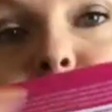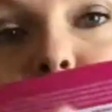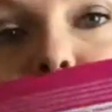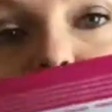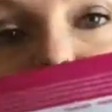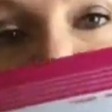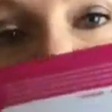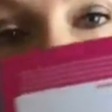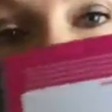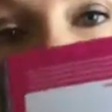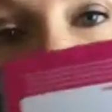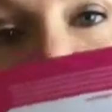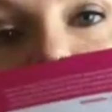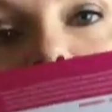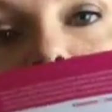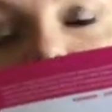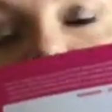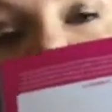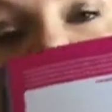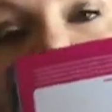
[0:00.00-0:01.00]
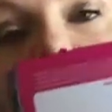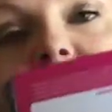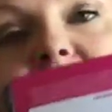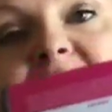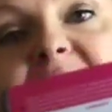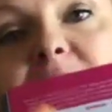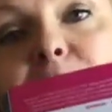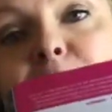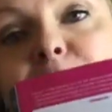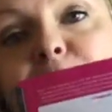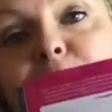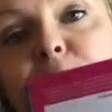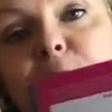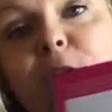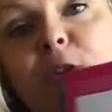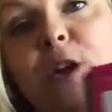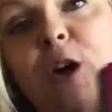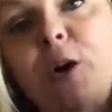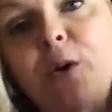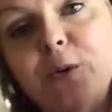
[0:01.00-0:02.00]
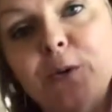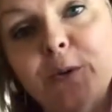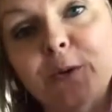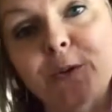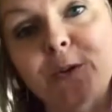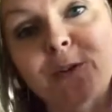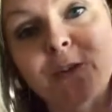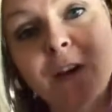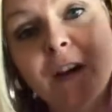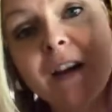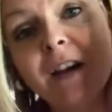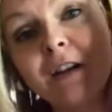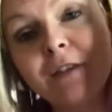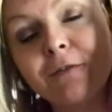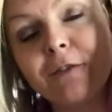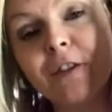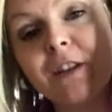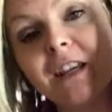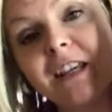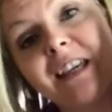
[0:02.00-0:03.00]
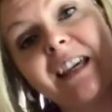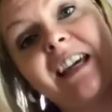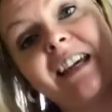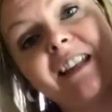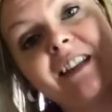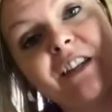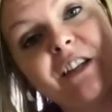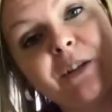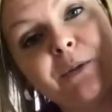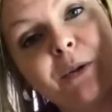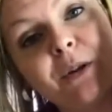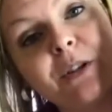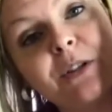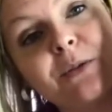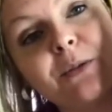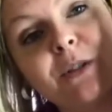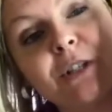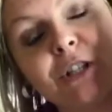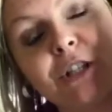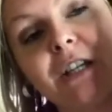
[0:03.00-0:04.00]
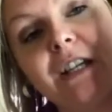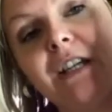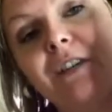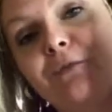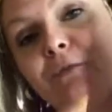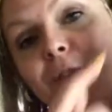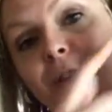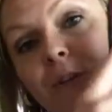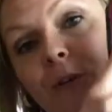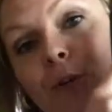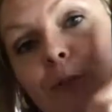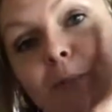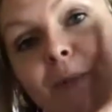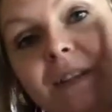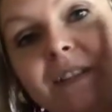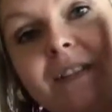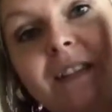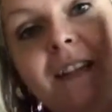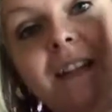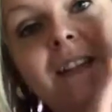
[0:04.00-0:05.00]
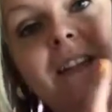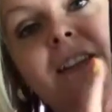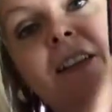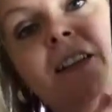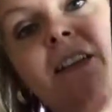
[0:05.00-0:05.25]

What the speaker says: board for mapping out some of your goals for the year that you want to achieve with your business,